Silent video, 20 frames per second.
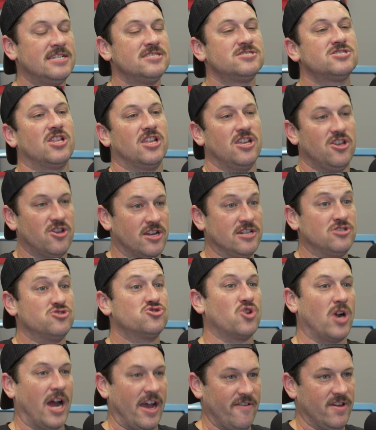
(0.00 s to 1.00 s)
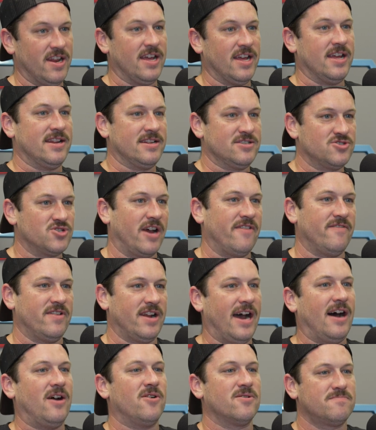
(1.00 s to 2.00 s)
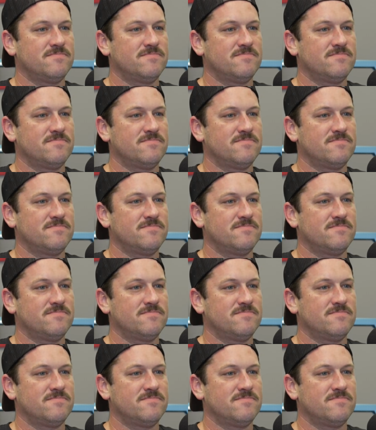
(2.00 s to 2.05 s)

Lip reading: so that you can drive it in and drive it out.